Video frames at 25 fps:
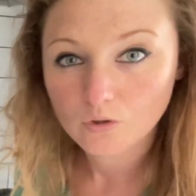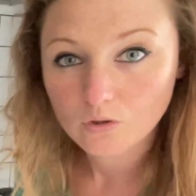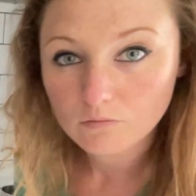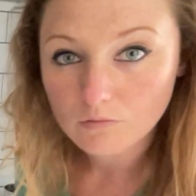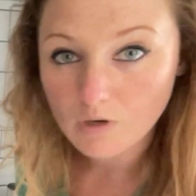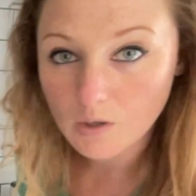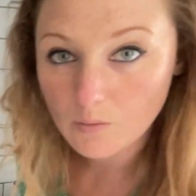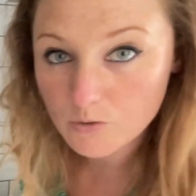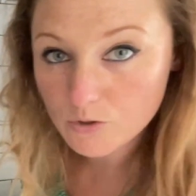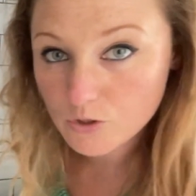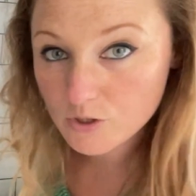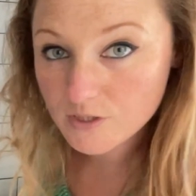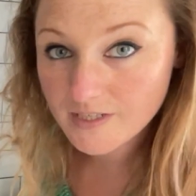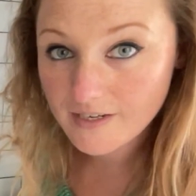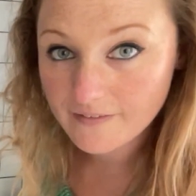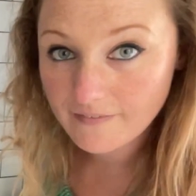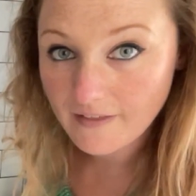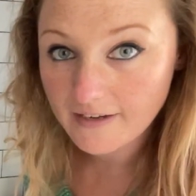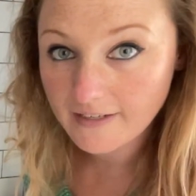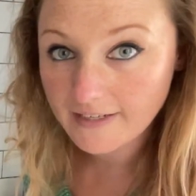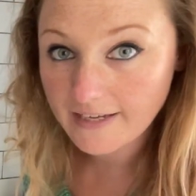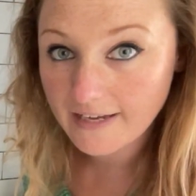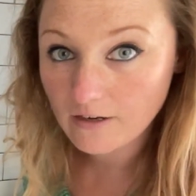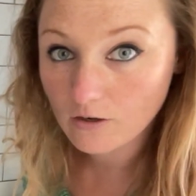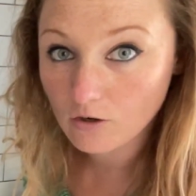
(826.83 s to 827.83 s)
We'll just let
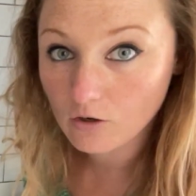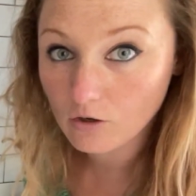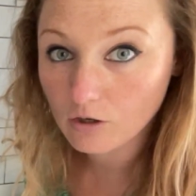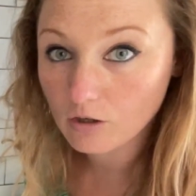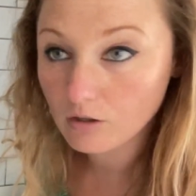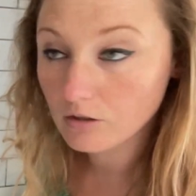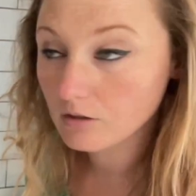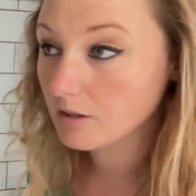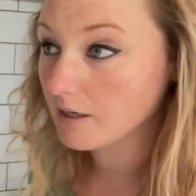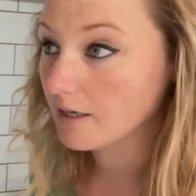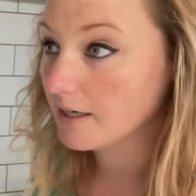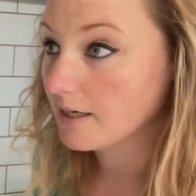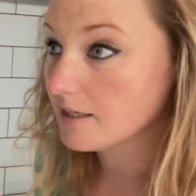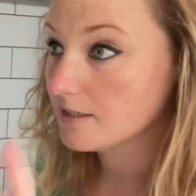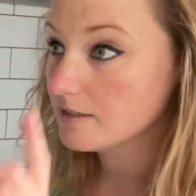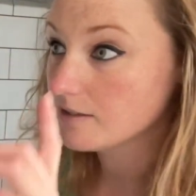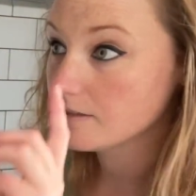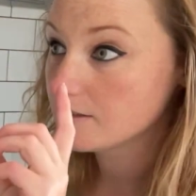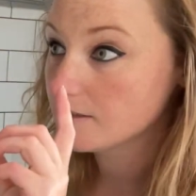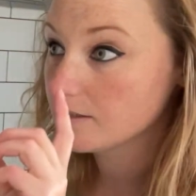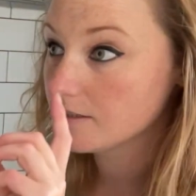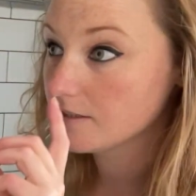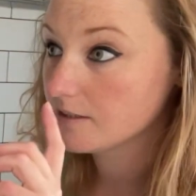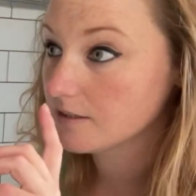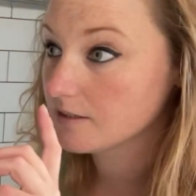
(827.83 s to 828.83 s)
that get hot,
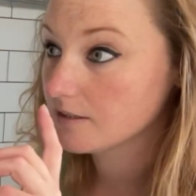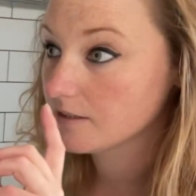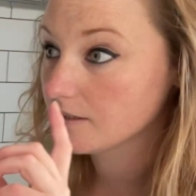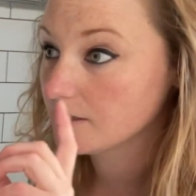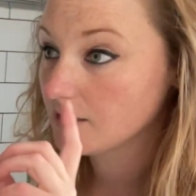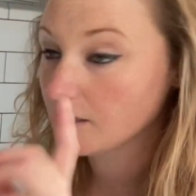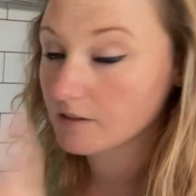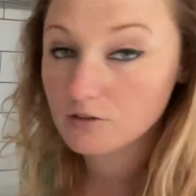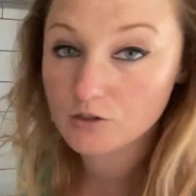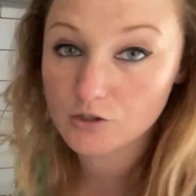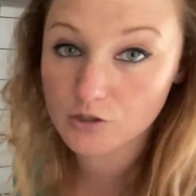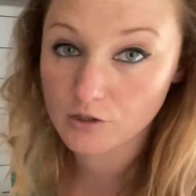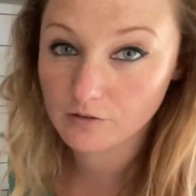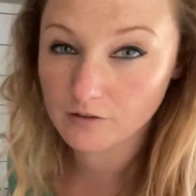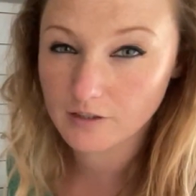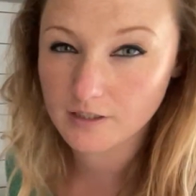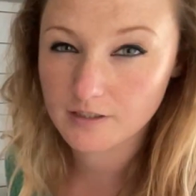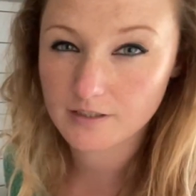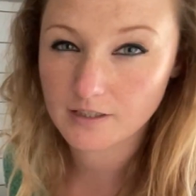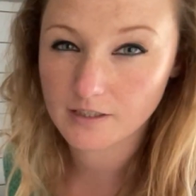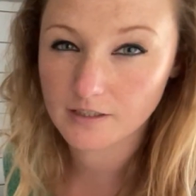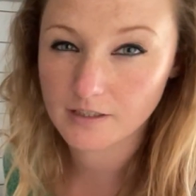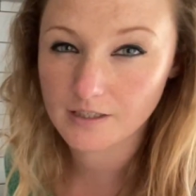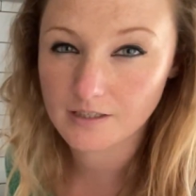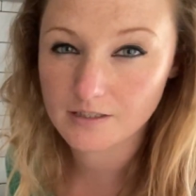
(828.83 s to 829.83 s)
and the other two things
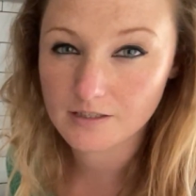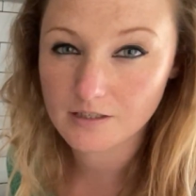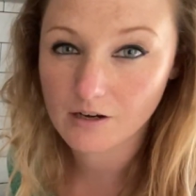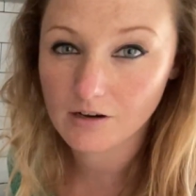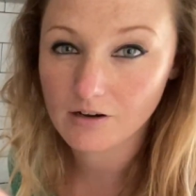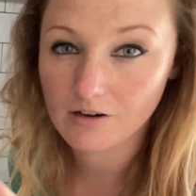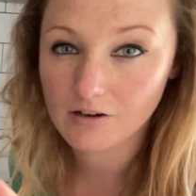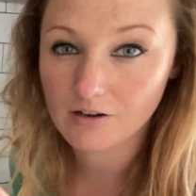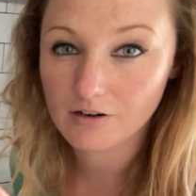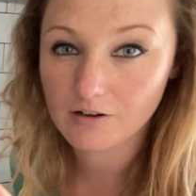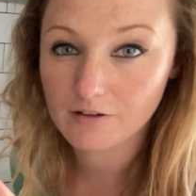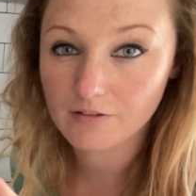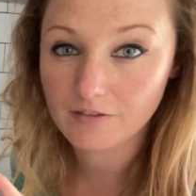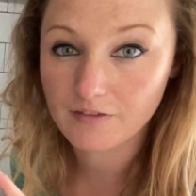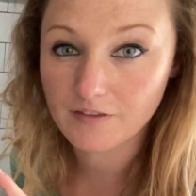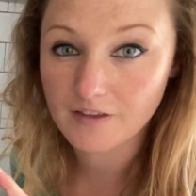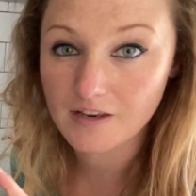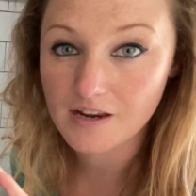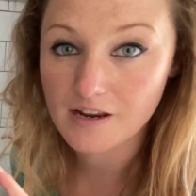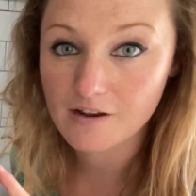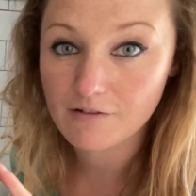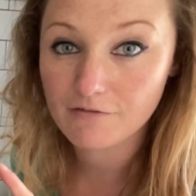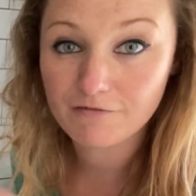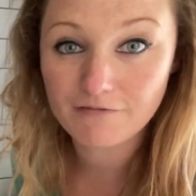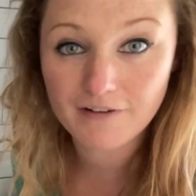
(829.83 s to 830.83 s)
I need are
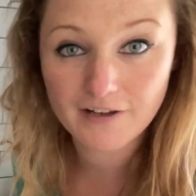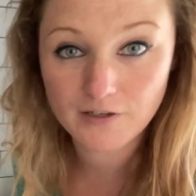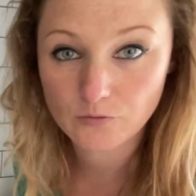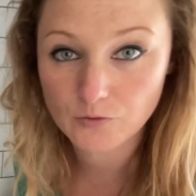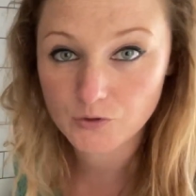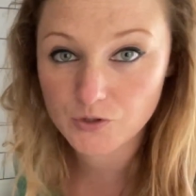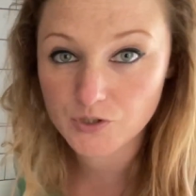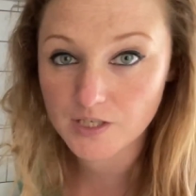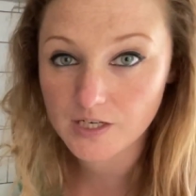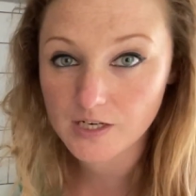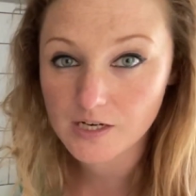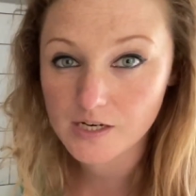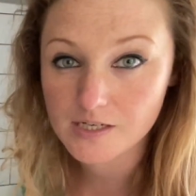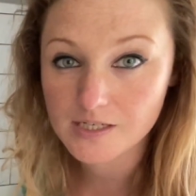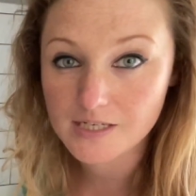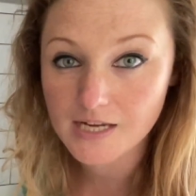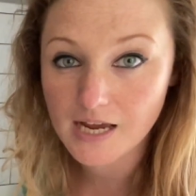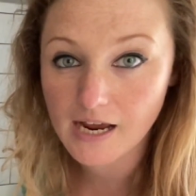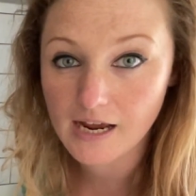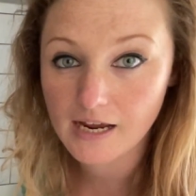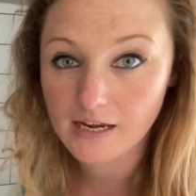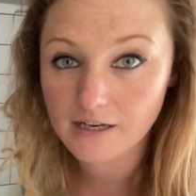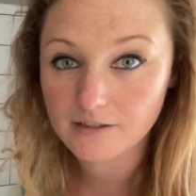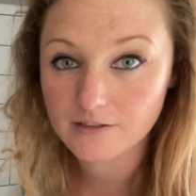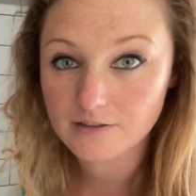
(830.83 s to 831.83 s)
the Fennel Seed
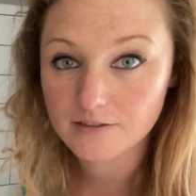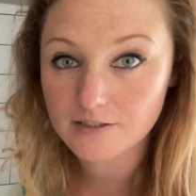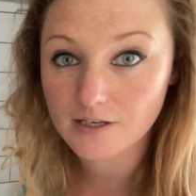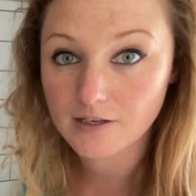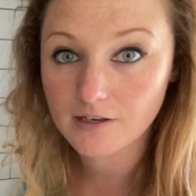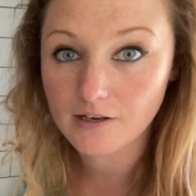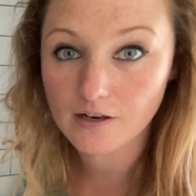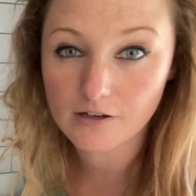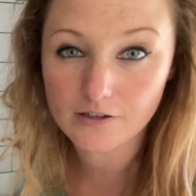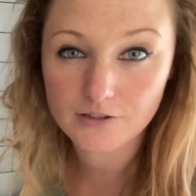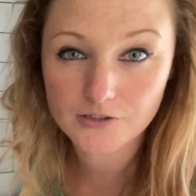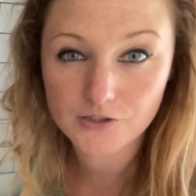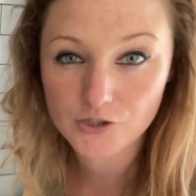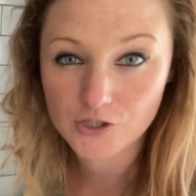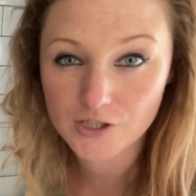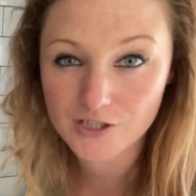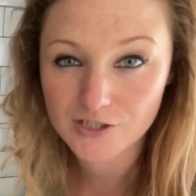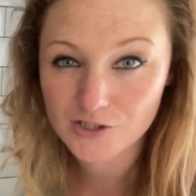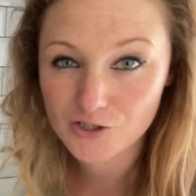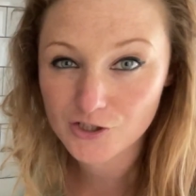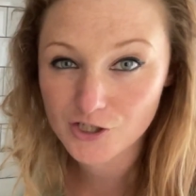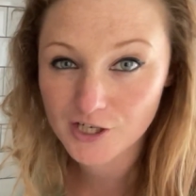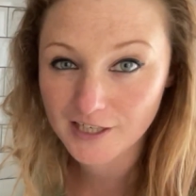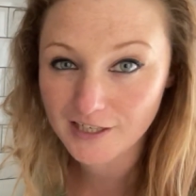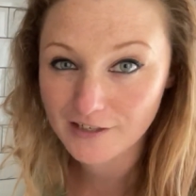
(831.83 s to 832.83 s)
and last year's
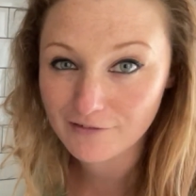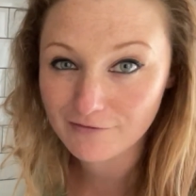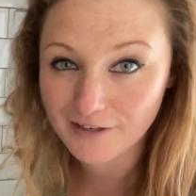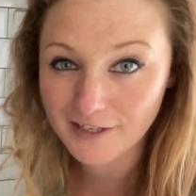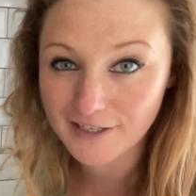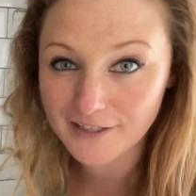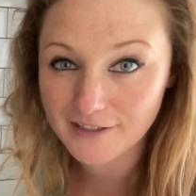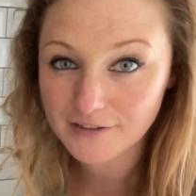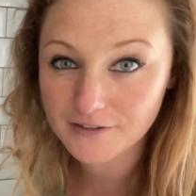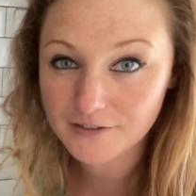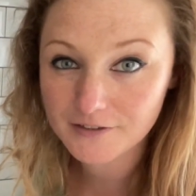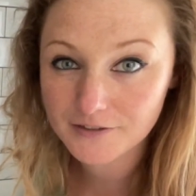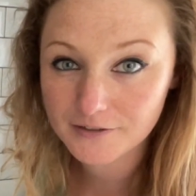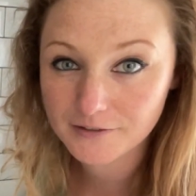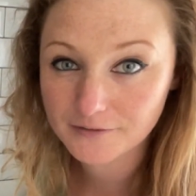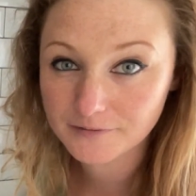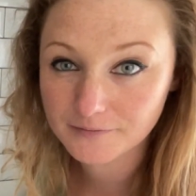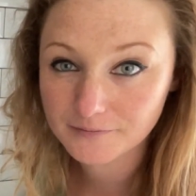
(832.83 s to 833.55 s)
chili flakes.